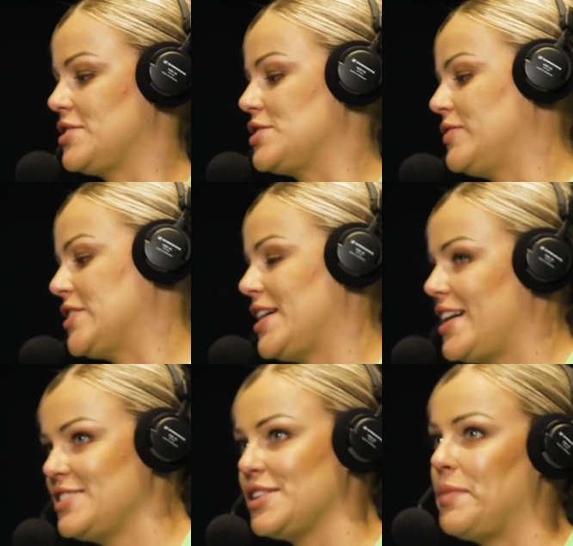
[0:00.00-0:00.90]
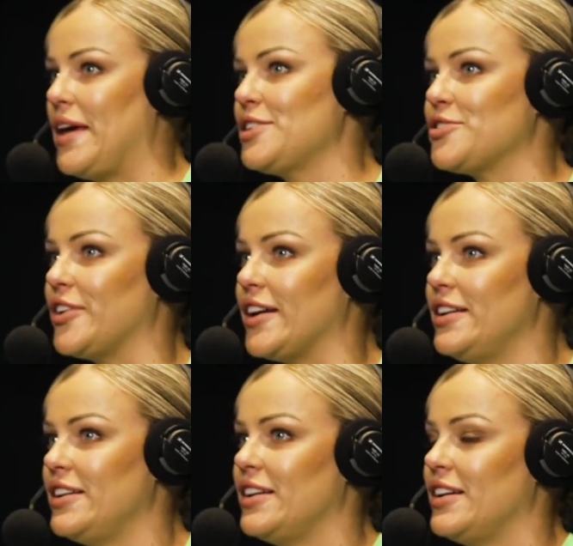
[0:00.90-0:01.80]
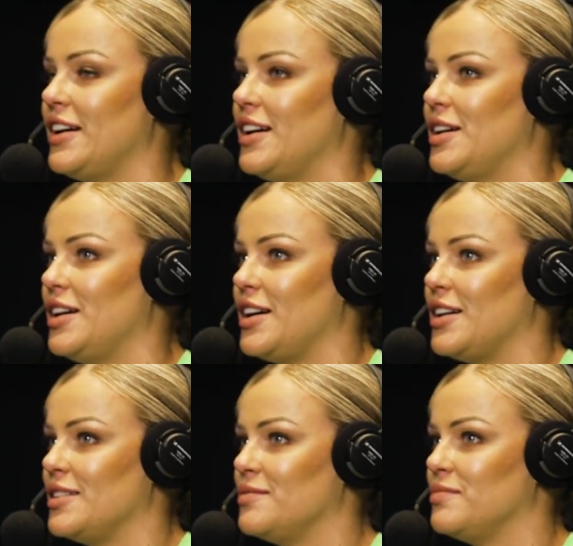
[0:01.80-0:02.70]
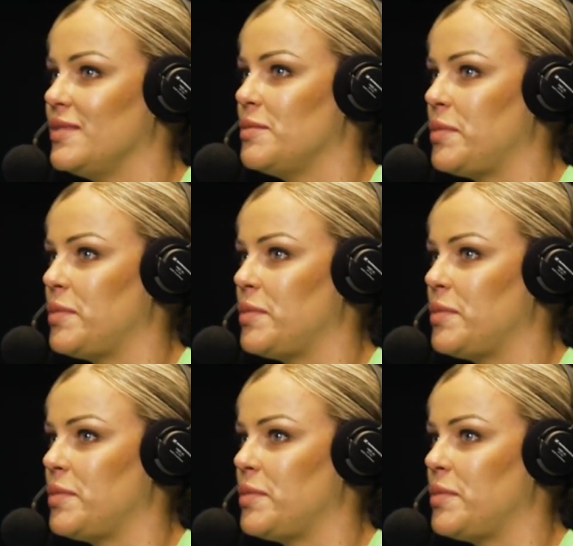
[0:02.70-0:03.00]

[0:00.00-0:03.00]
this fantastic pedigree, um,